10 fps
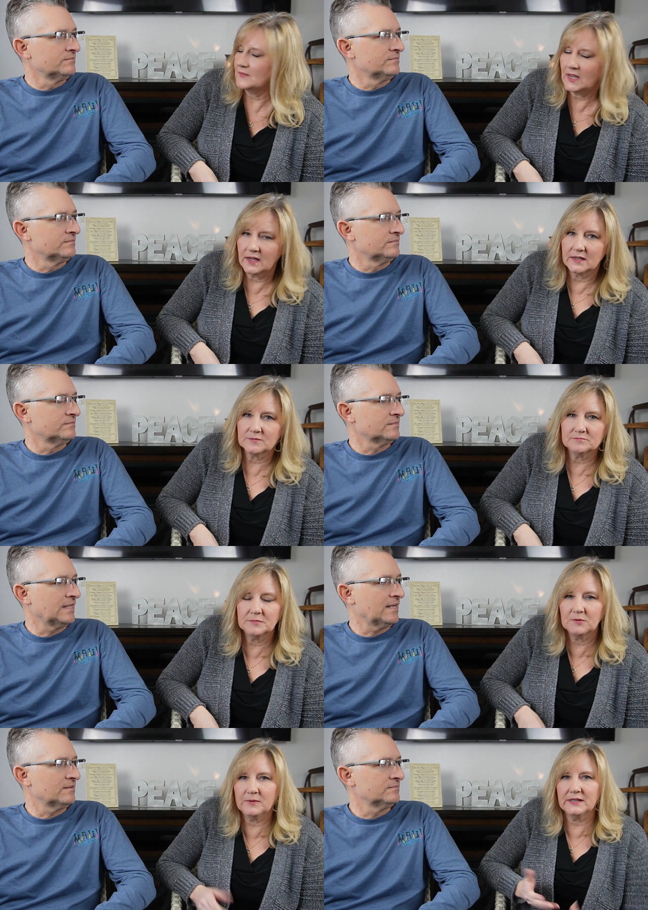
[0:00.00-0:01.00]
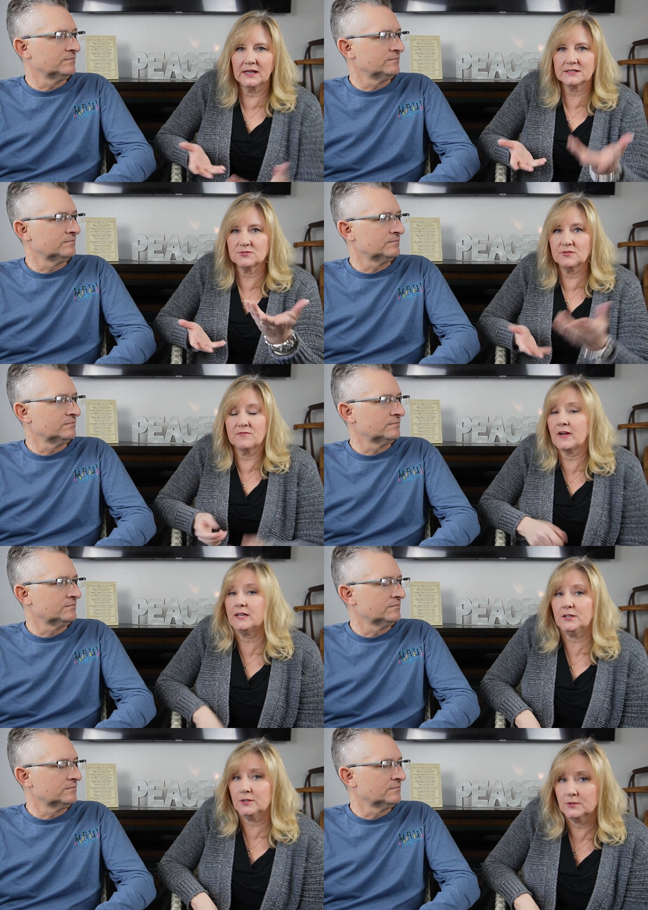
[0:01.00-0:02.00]
Speaker 1: Yeah, yeah, but we'd like to
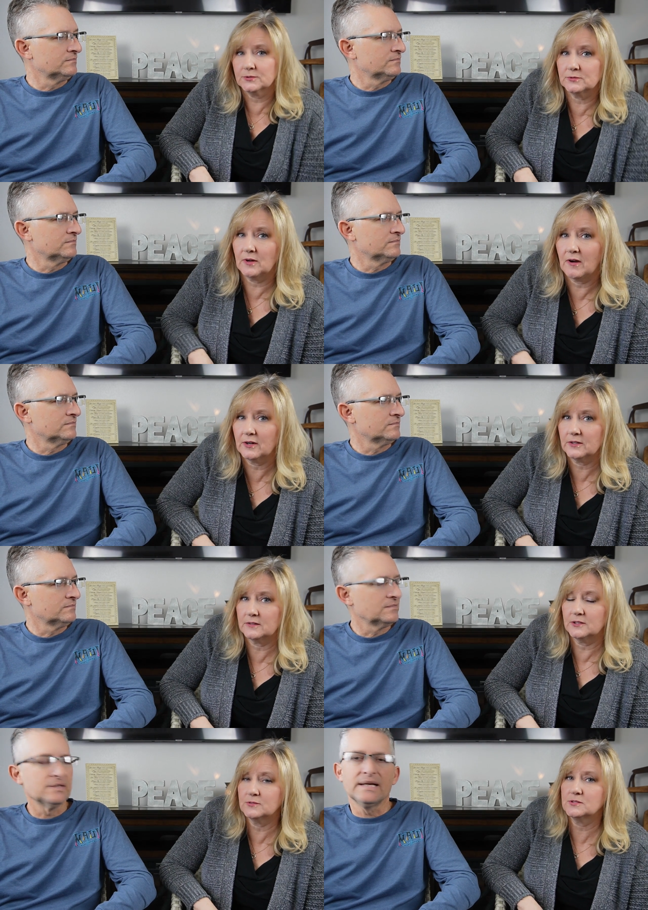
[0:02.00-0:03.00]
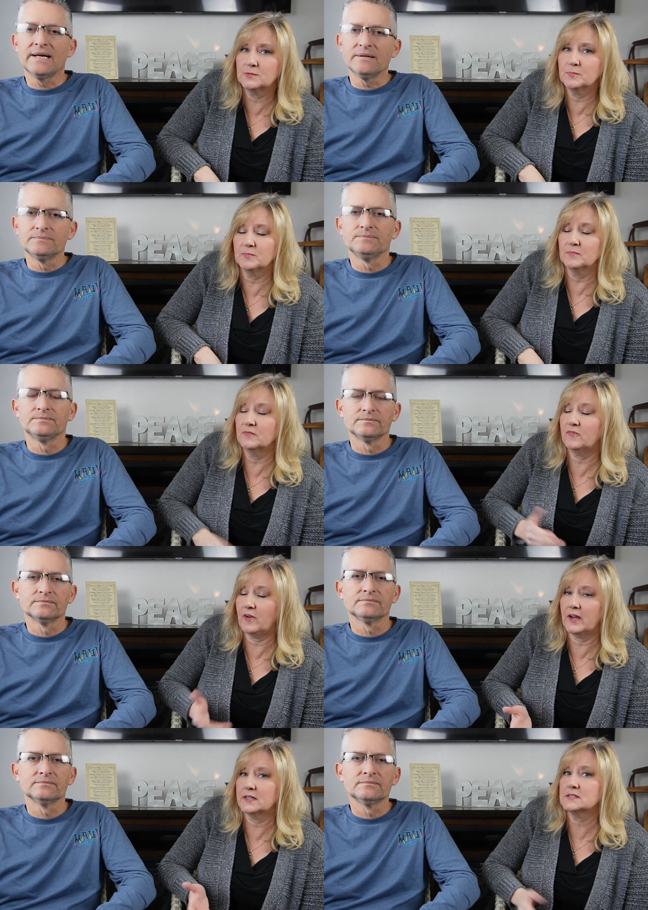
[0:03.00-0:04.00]
invite you, our YouTube yeah.
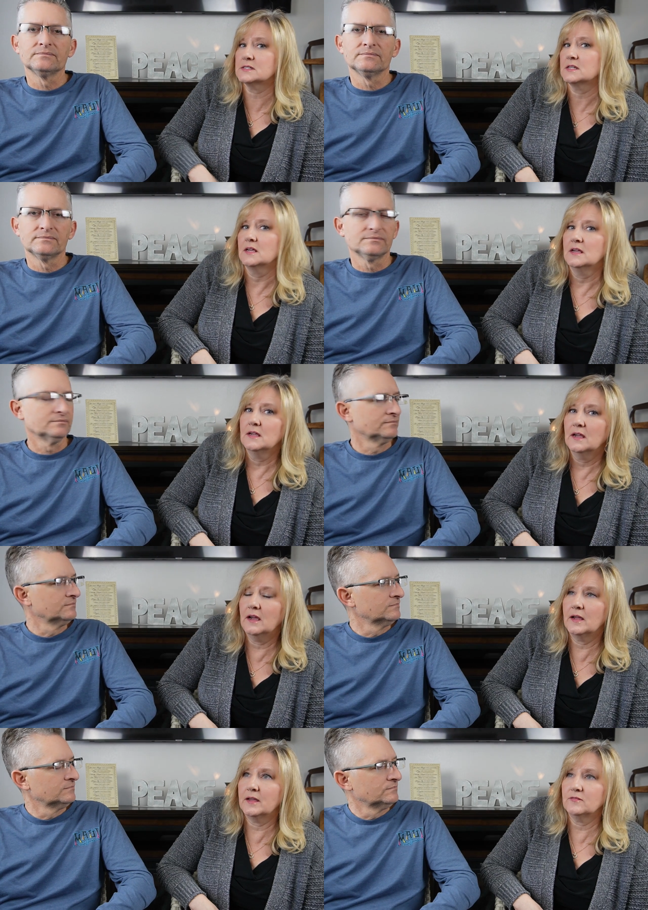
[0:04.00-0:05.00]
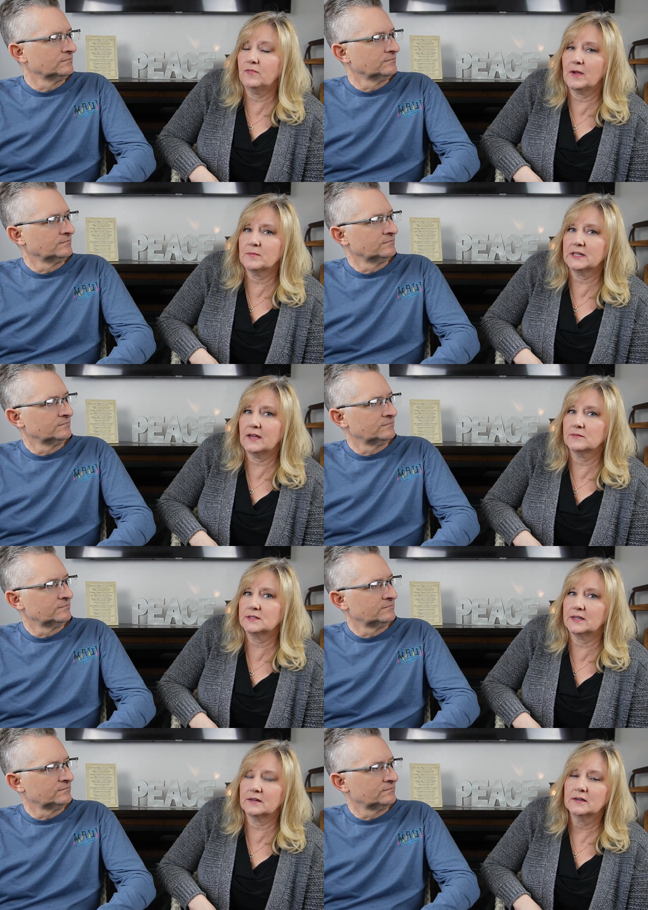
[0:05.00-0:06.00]
friends, uh, and family
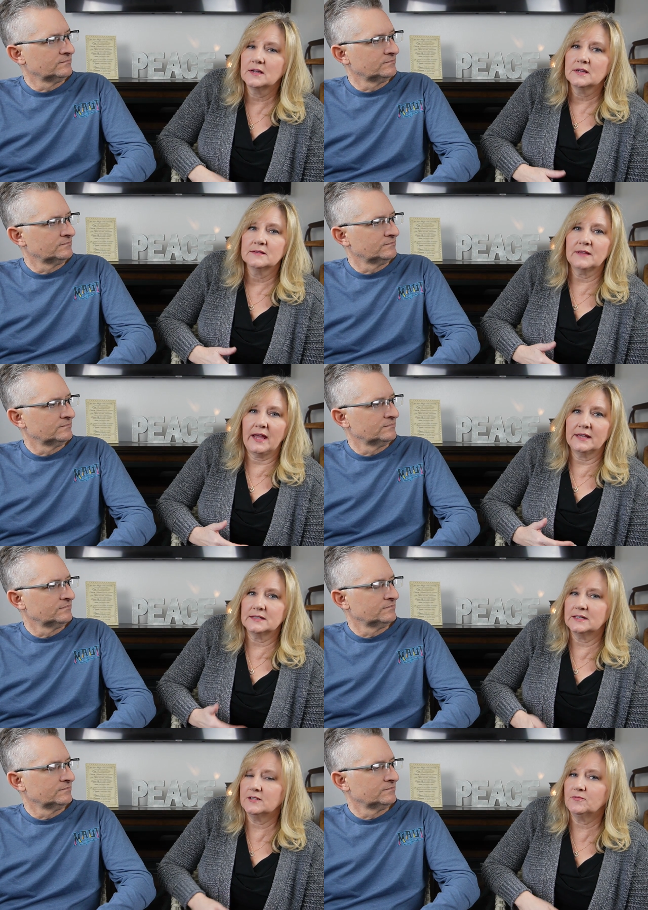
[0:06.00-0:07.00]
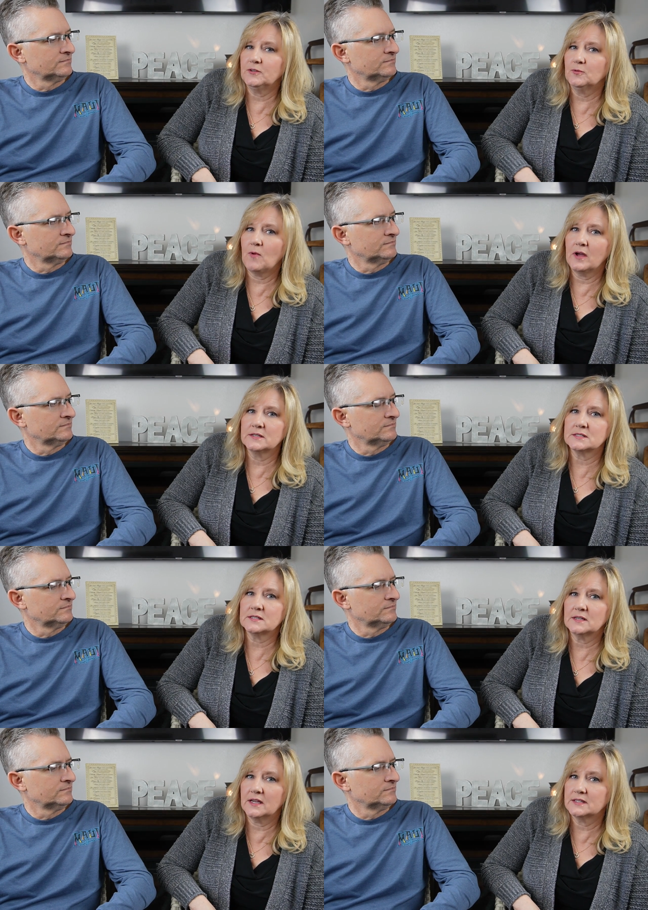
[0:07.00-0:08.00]
out there that if you
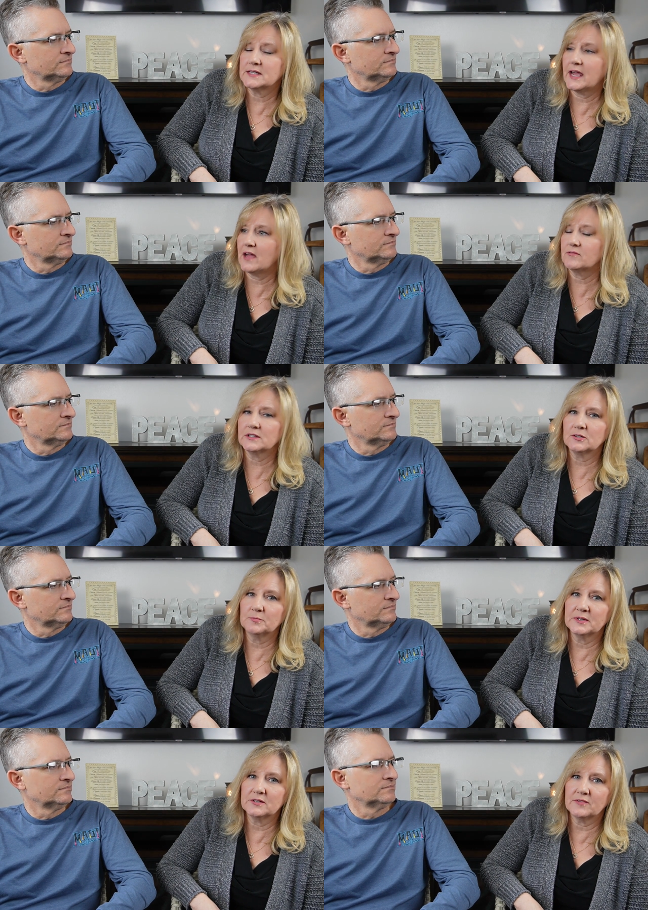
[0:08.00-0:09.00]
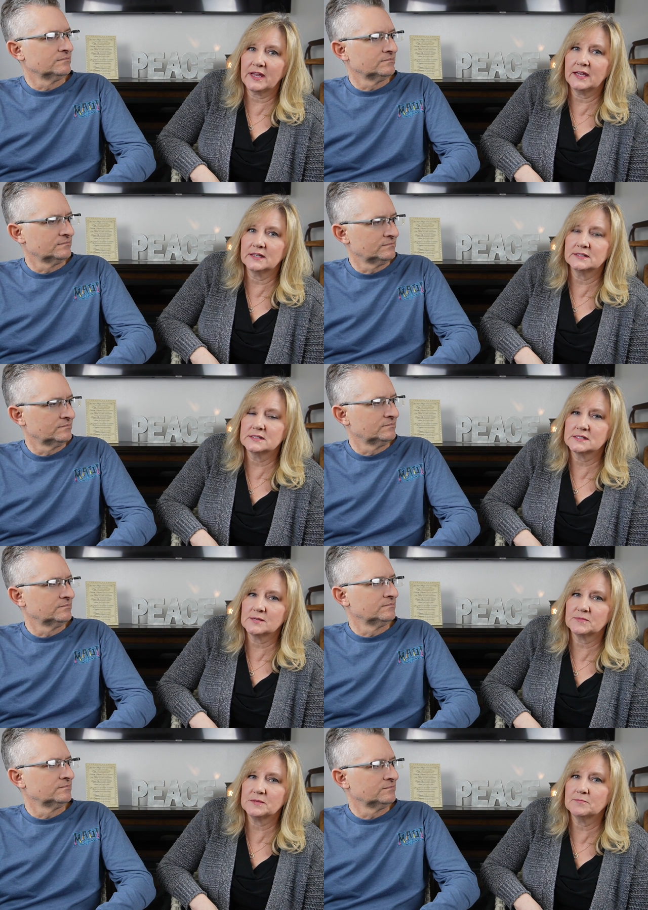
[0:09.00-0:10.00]
want uh, to have a little bit of a hand in
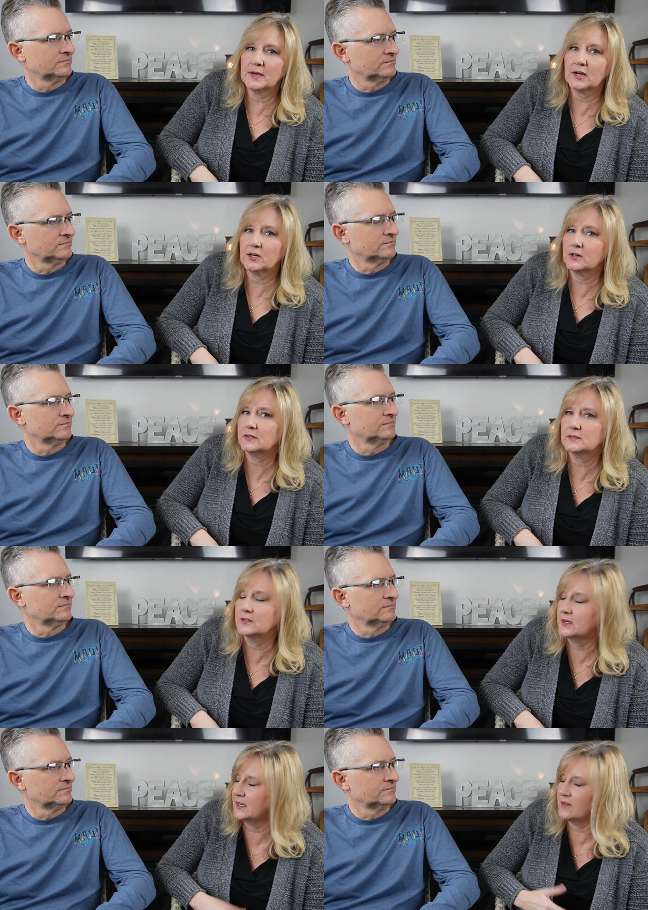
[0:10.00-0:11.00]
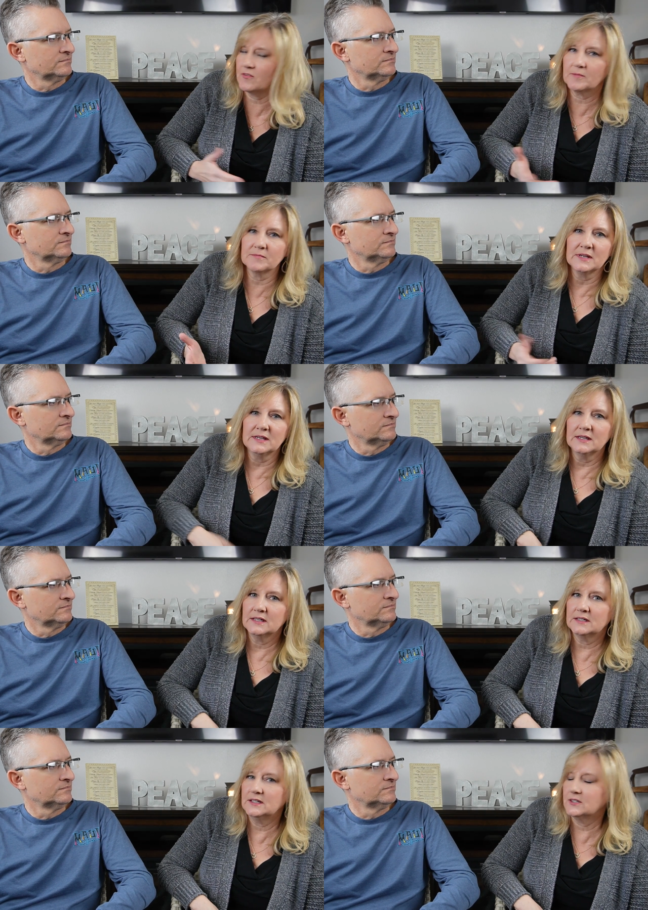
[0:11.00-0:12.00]
something bigger, you can give them,
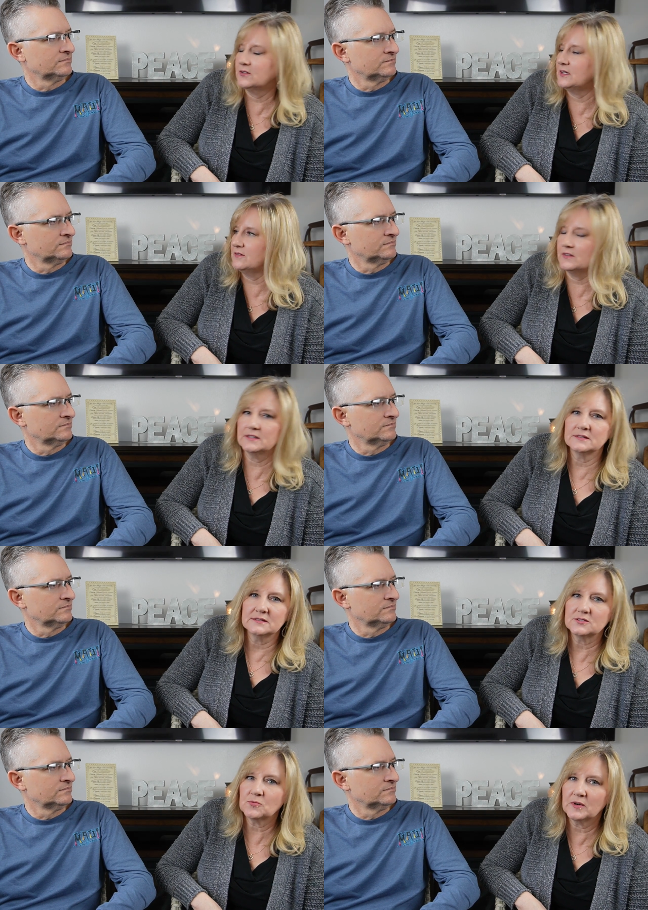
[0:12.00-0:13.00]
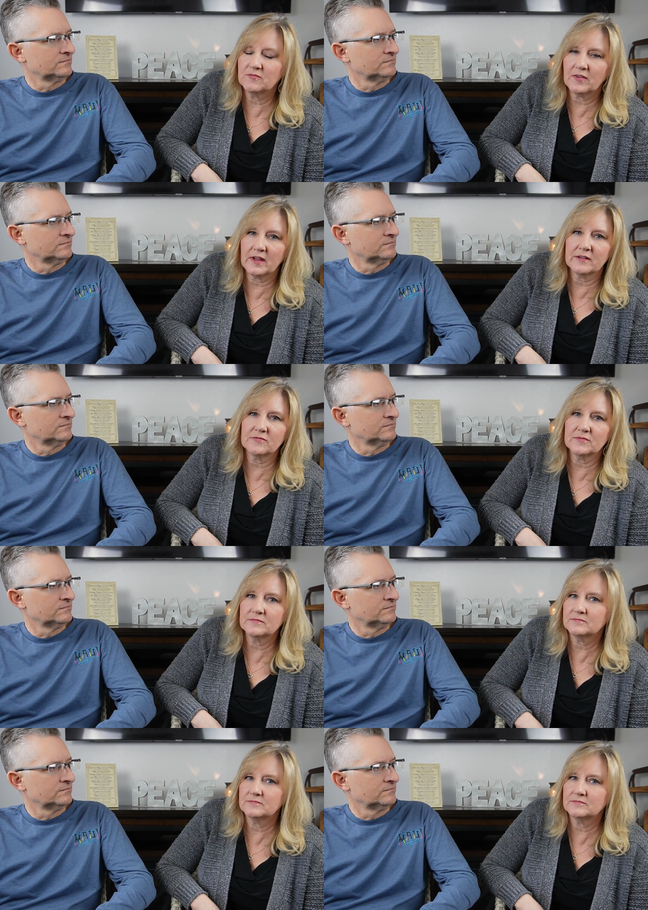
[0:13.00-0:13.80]
you know, even 25,